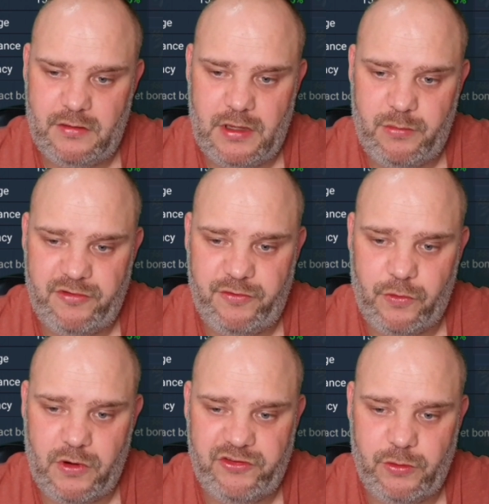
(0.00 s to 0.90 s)

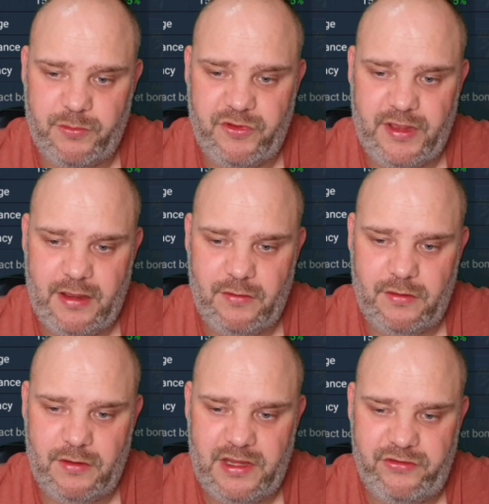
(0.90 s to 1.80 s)
before I swapped out
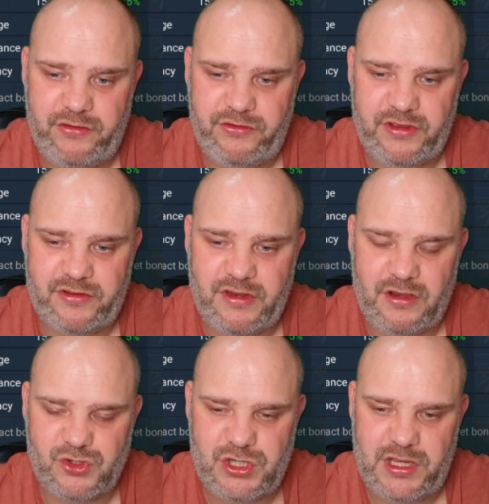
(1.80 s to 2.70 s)
his
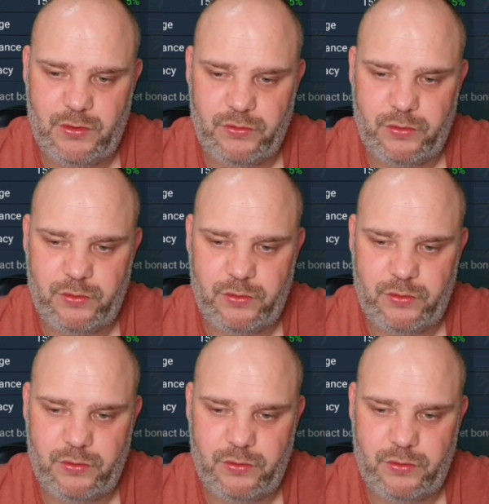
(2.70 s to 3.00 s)
6-star shield,